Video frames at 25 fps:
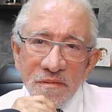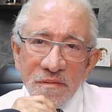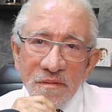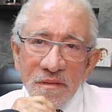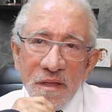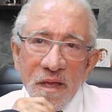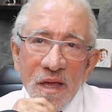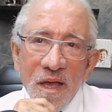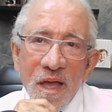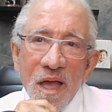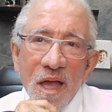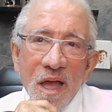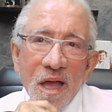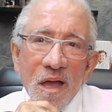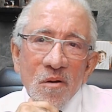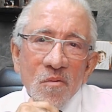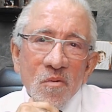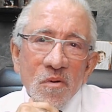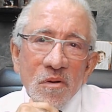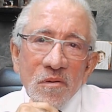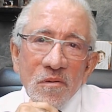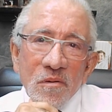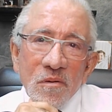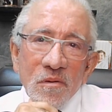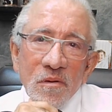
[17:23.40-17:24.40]

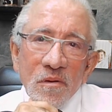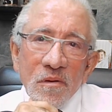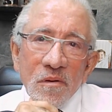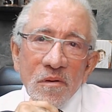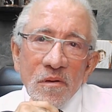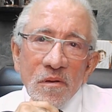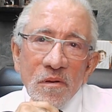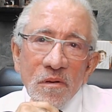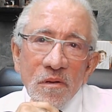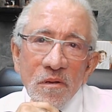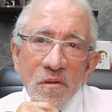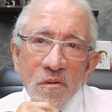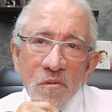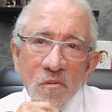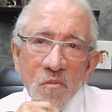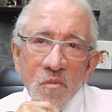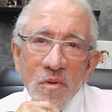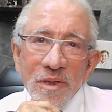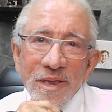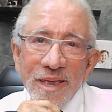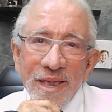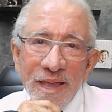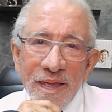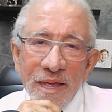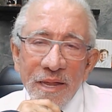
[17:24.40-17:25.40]
how
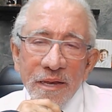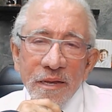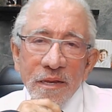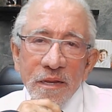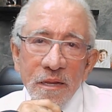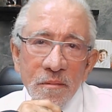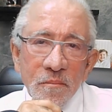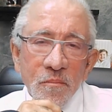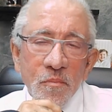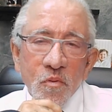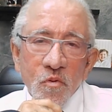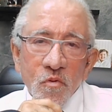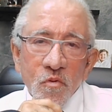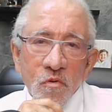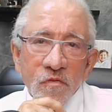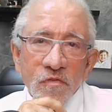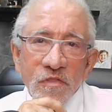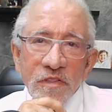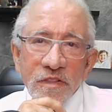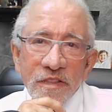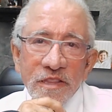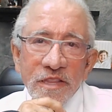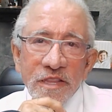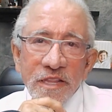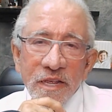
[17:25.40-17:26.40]
we can improve
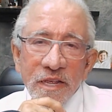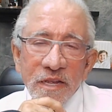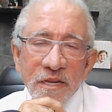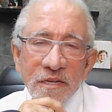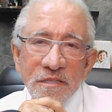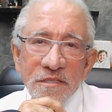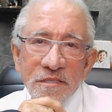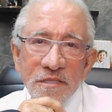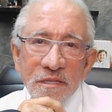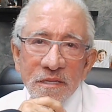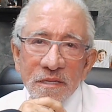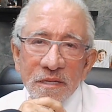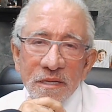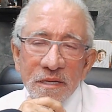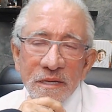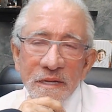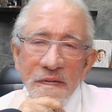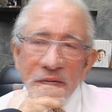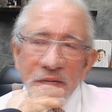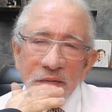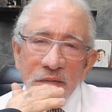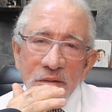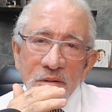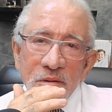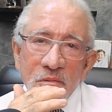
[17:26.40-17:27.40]
the things,
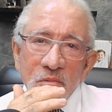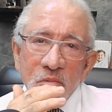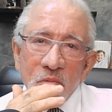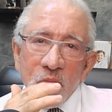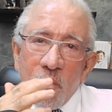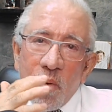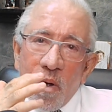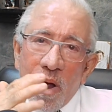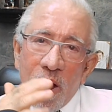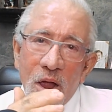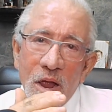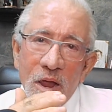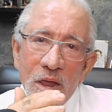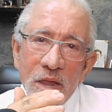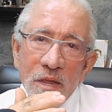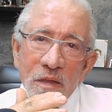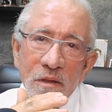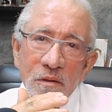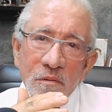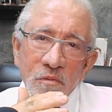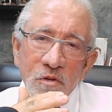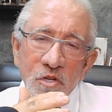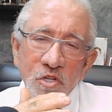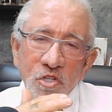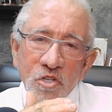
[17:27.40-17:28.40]
why
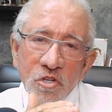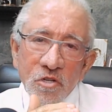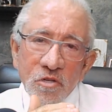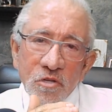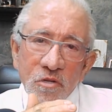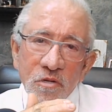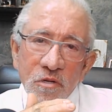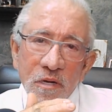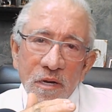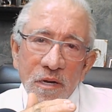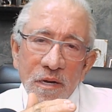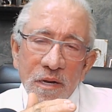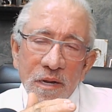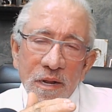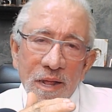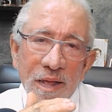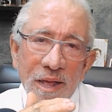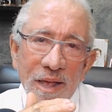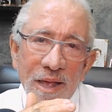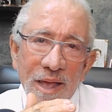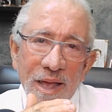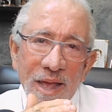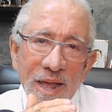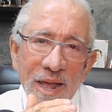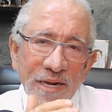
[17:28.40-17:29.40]
we shouldn't
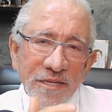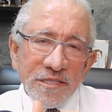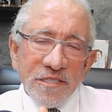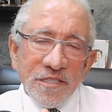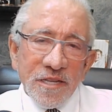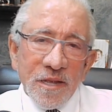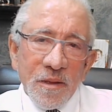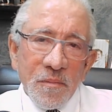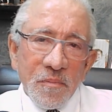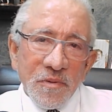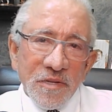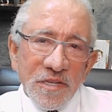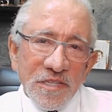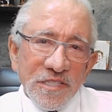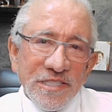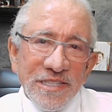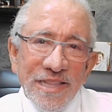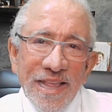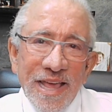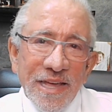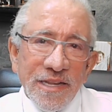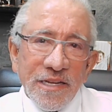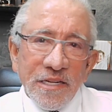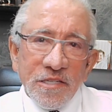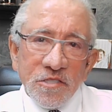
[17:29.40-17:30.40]
accept a
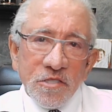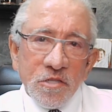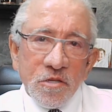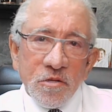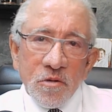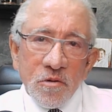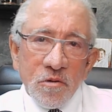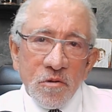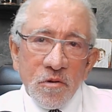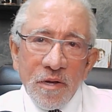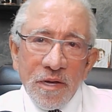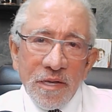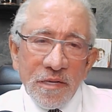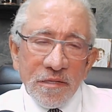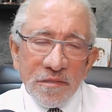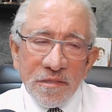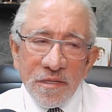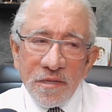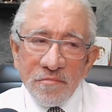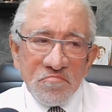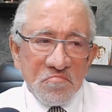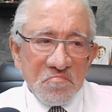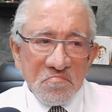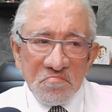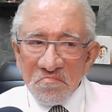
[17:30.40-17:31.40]
status quo as that
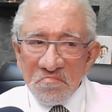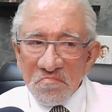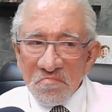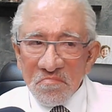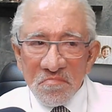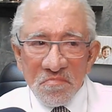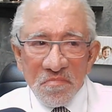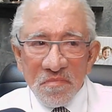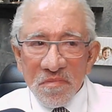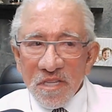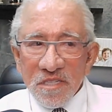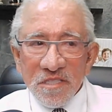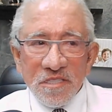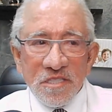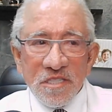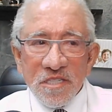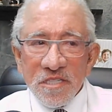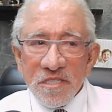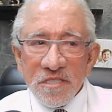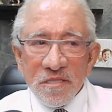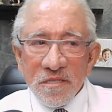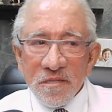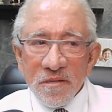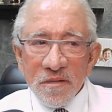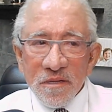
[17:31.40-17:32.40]
this
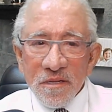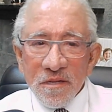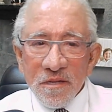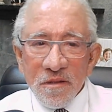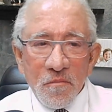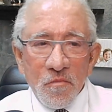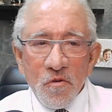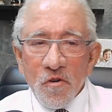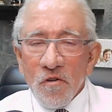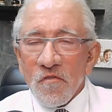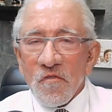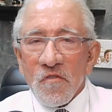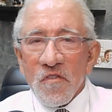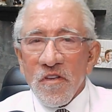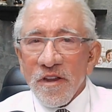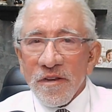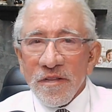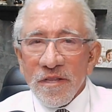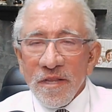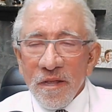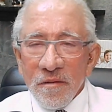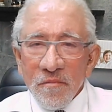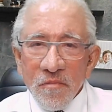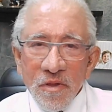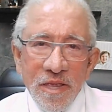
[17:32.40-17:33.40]
is perfect
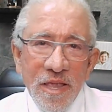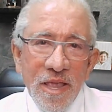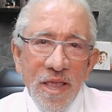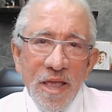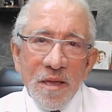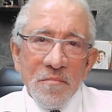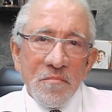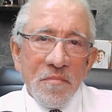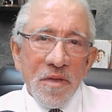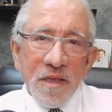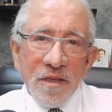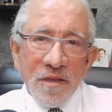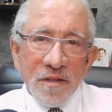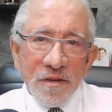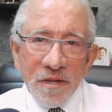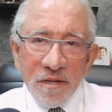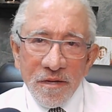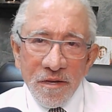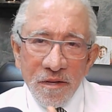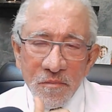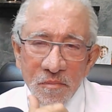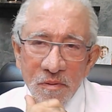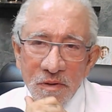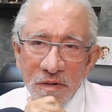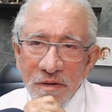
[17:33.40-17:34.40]
and we can't make it
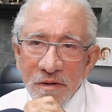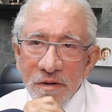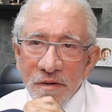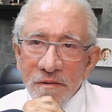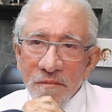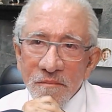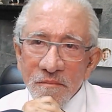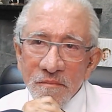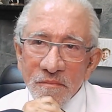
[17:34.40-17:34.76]
any better.